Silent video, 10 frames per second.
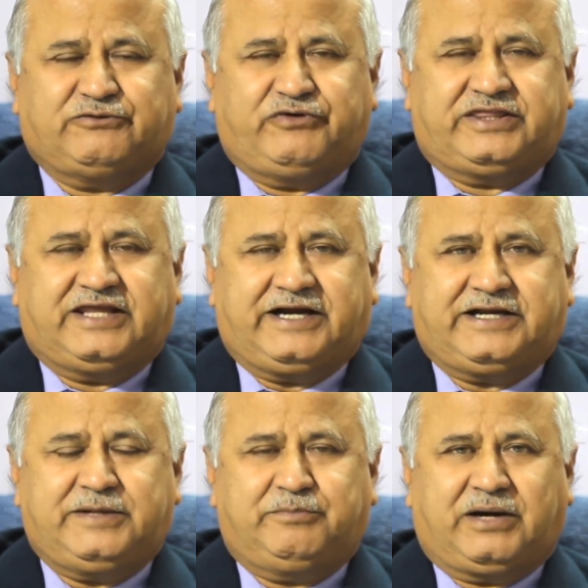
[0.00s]
with
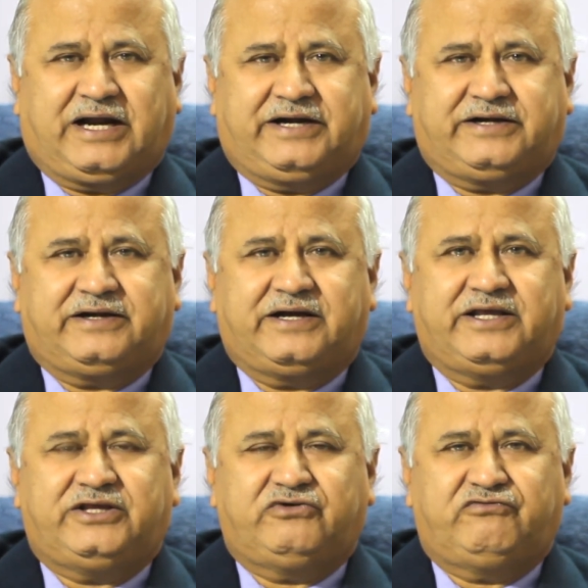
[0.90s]
that implant
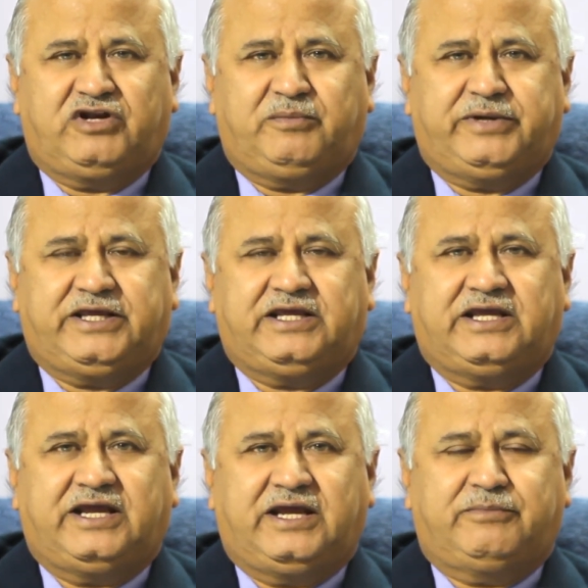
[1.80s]
you will
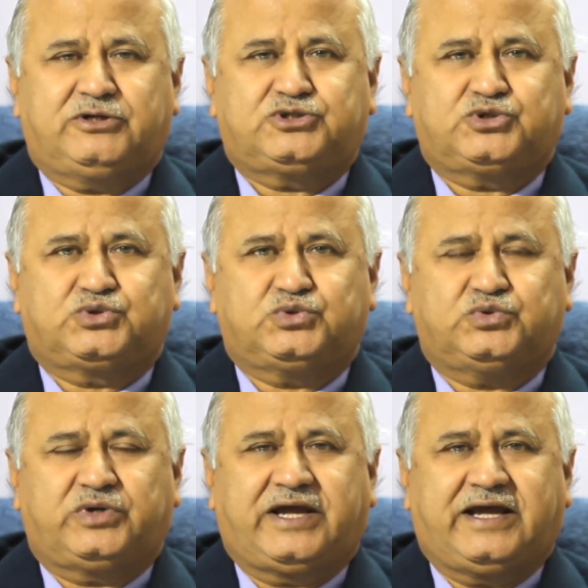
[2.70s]
be able to do
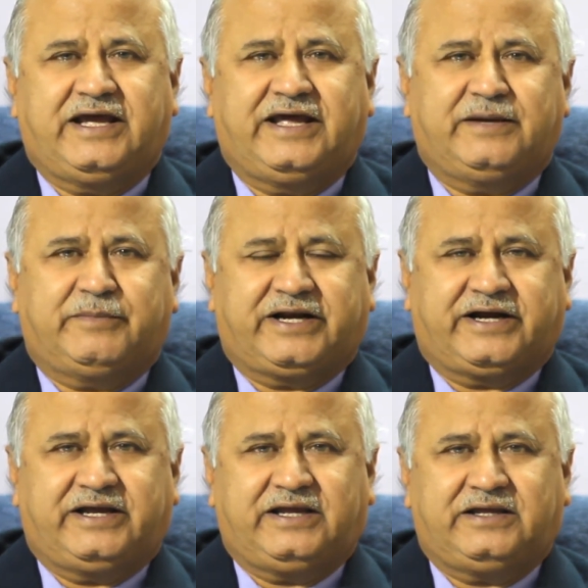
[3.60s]
an
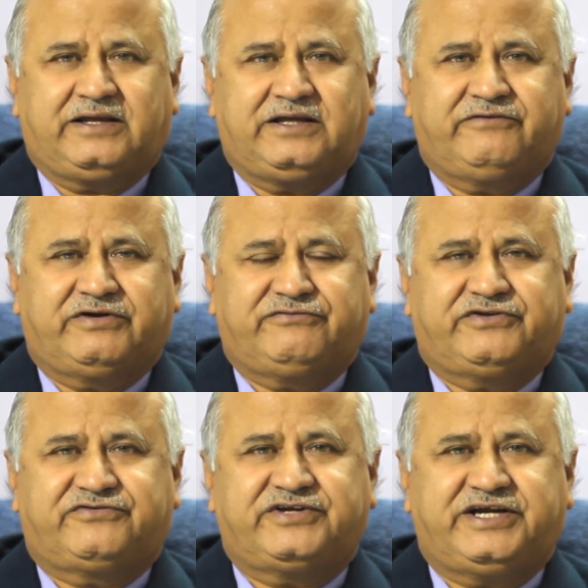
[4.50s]
MRI even
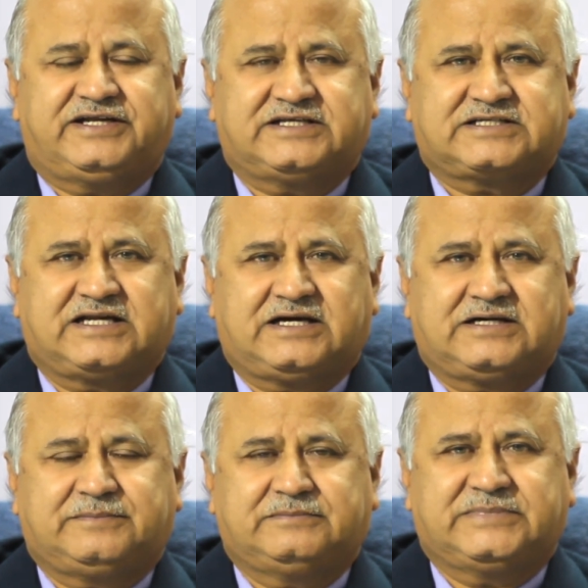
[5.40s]
with 3
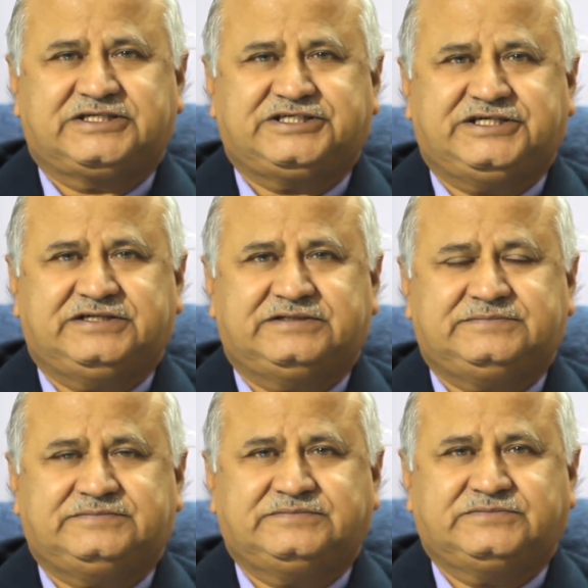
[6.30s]
Tesla machine
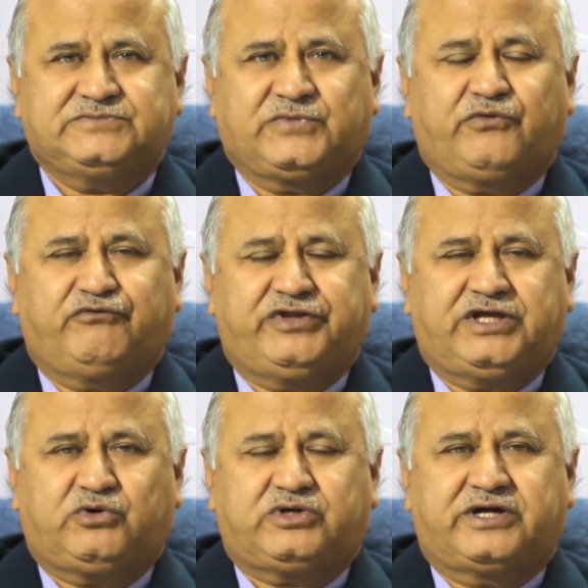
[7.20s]

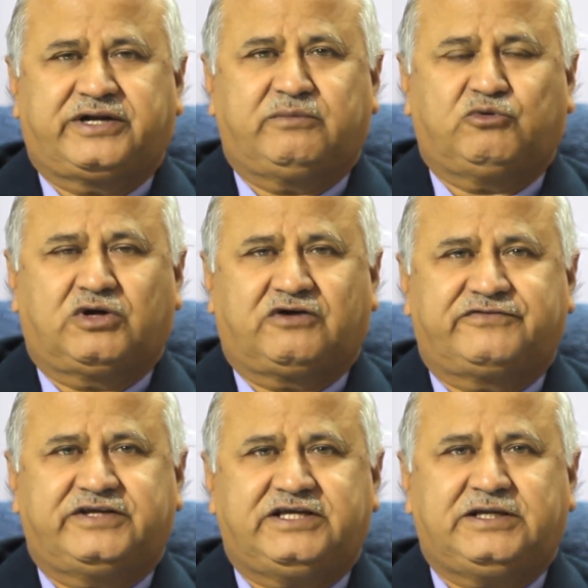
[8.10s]
without removal
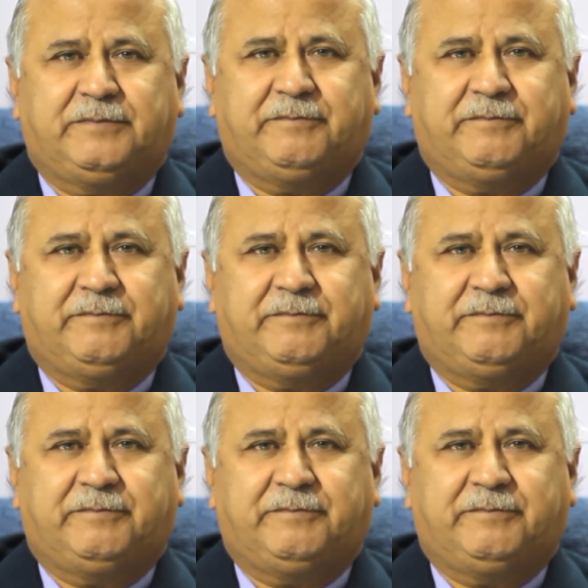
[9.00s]
of the